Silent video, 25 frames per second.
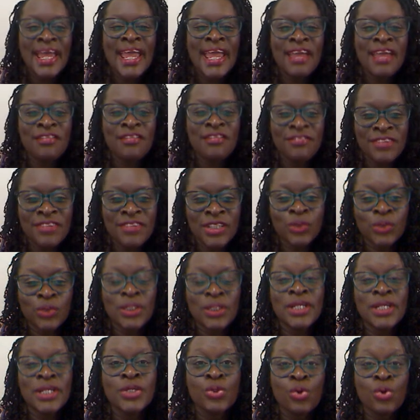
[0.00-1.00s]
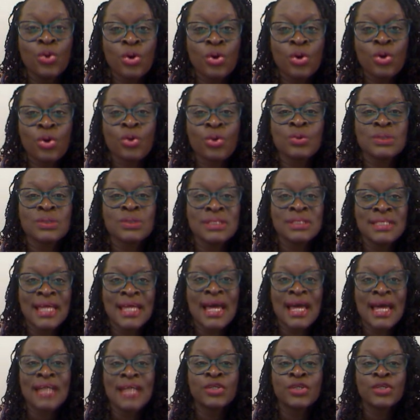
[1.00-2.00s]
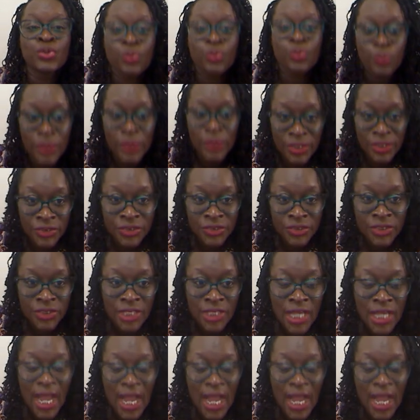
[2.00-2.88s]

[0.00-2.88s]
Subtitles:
eventually you cross that ridge